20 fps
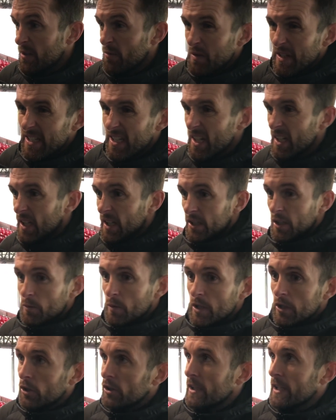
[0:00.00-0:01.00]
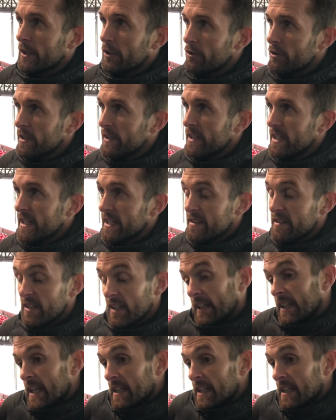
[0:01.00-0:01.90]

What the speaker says: do we look like creating anything?